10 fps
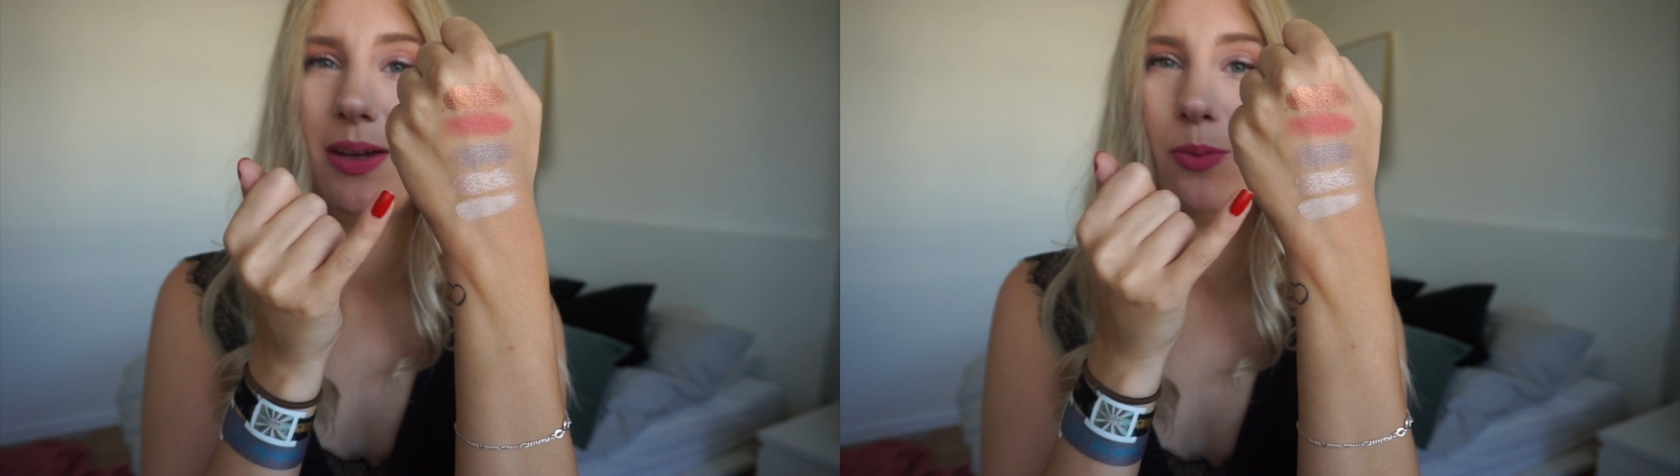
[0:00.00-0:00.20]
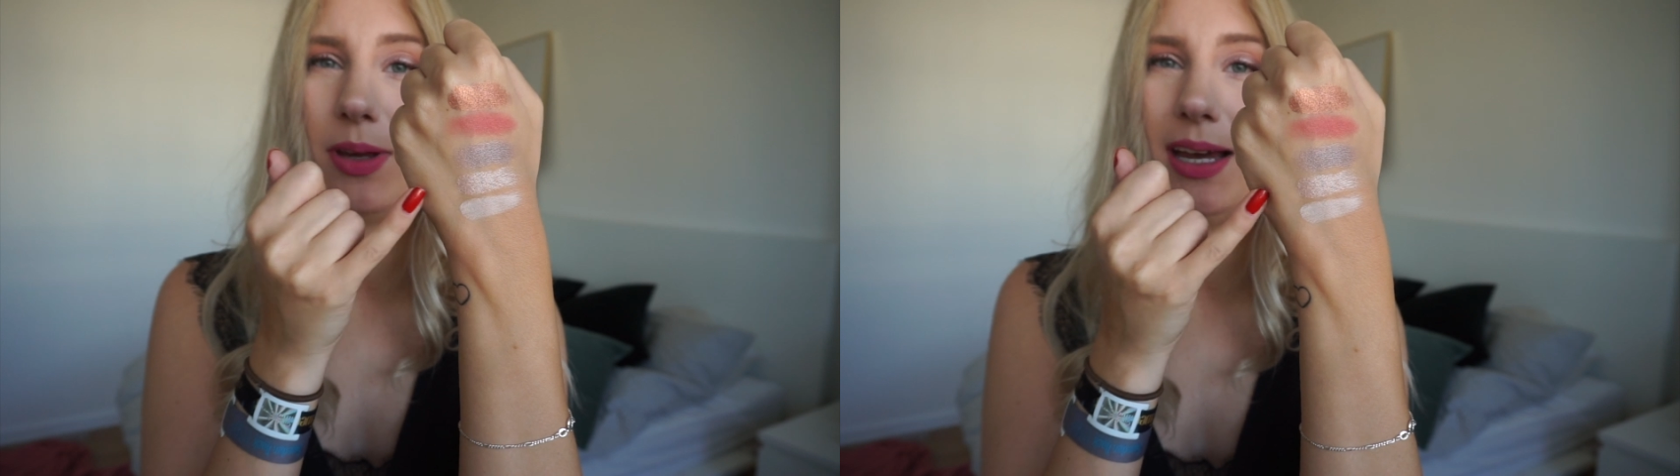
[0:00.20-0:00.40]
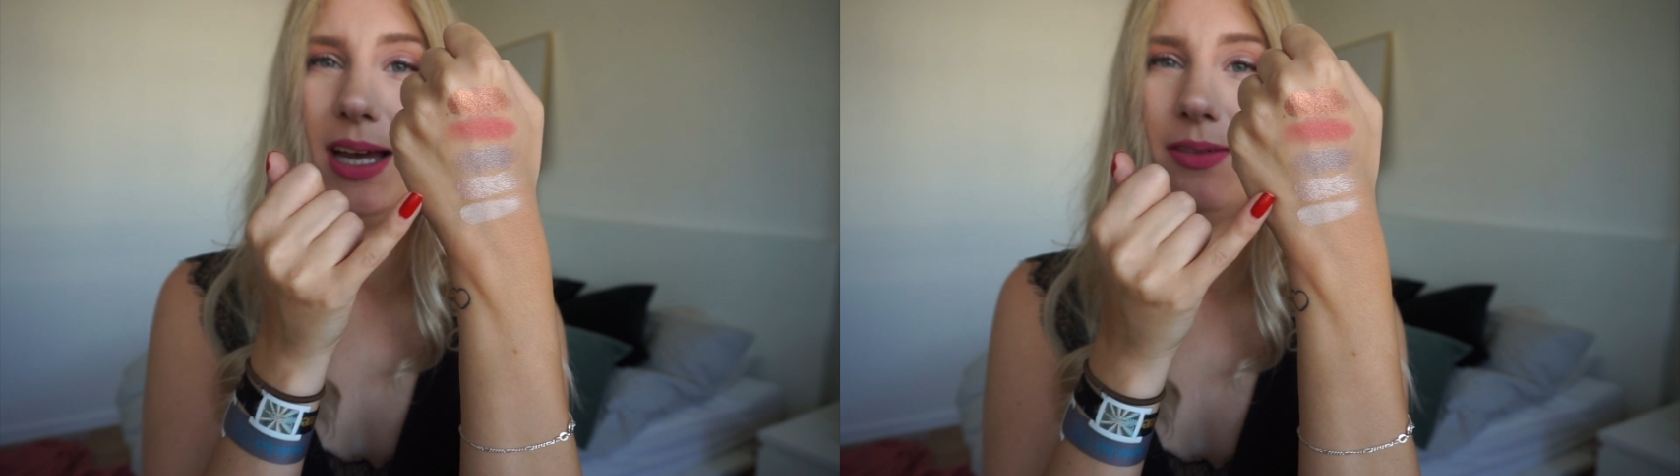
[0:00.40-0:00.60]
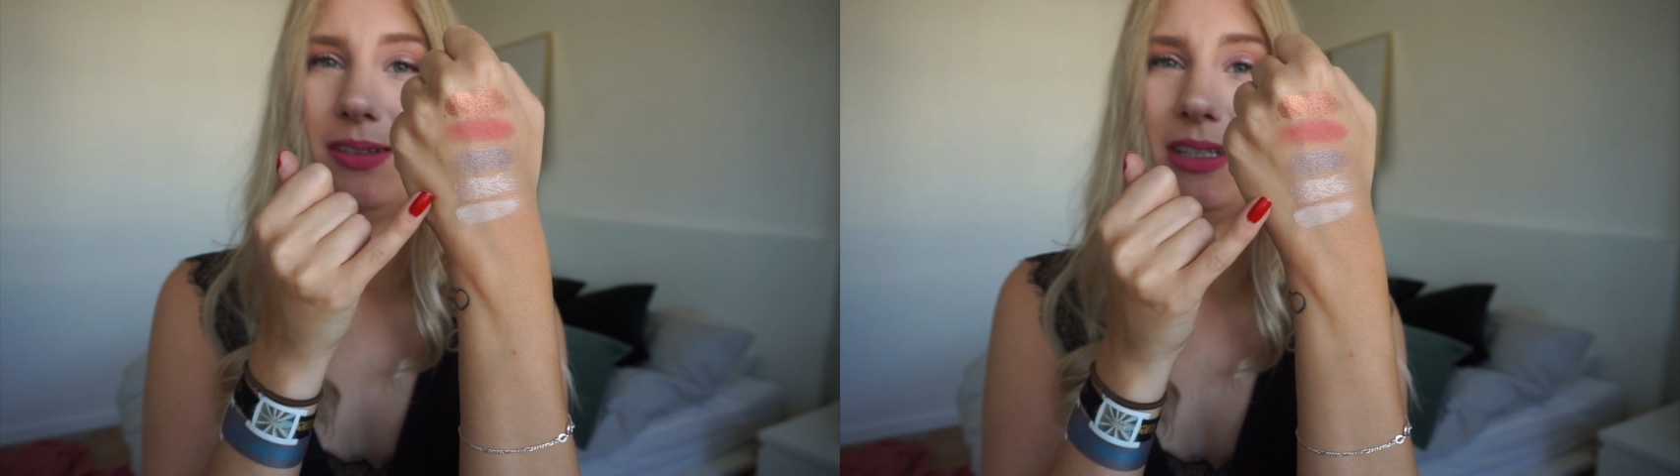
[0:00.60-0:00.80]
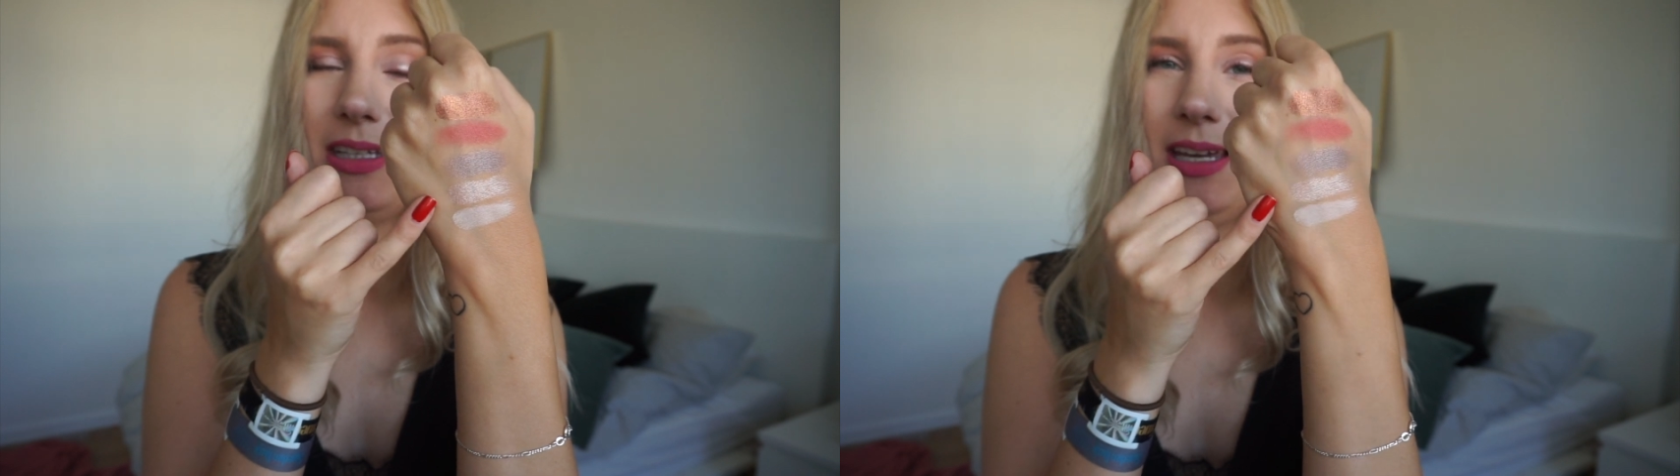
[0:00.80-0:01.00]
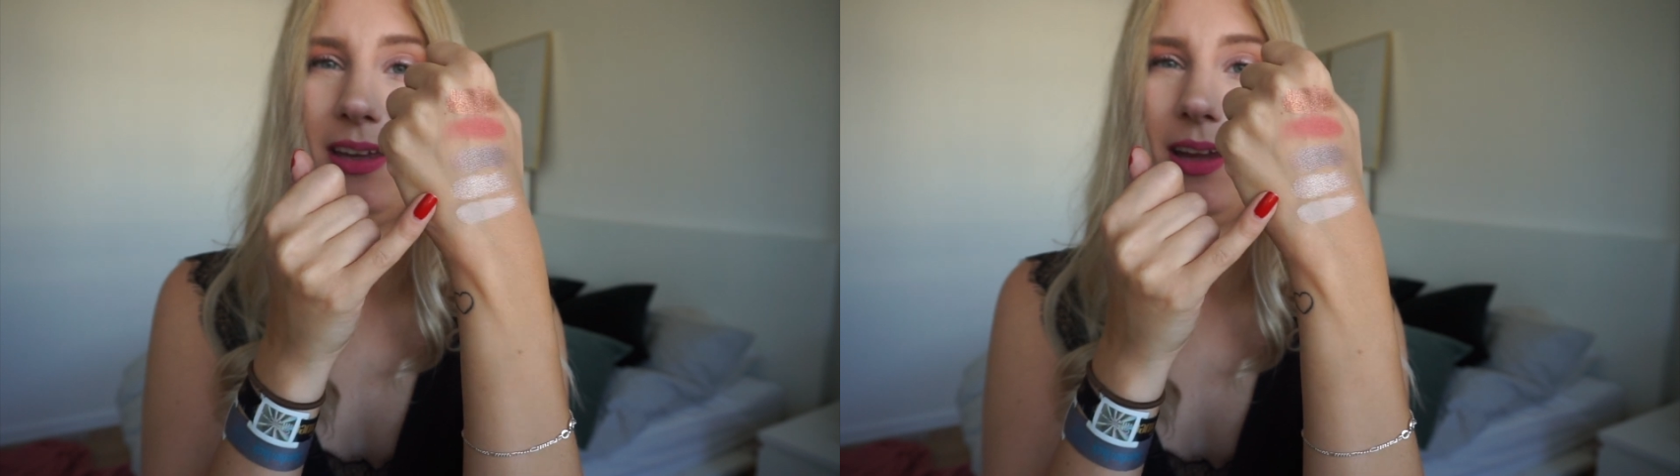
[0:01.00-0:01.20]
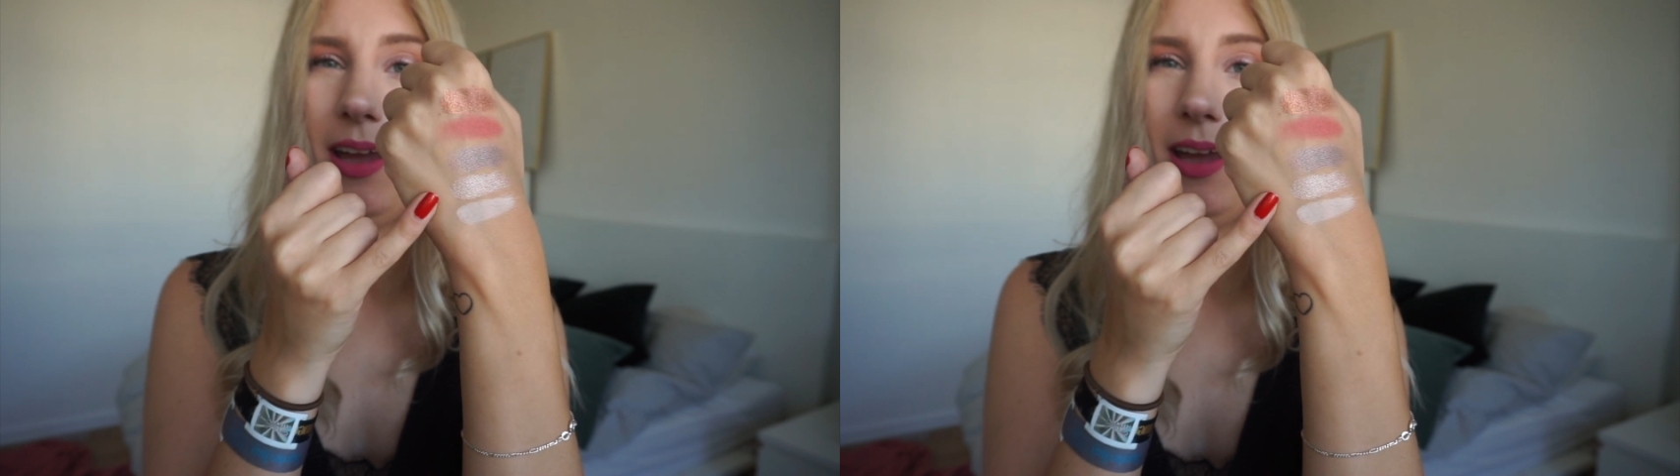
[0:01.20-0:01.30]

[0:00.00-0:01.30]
We have the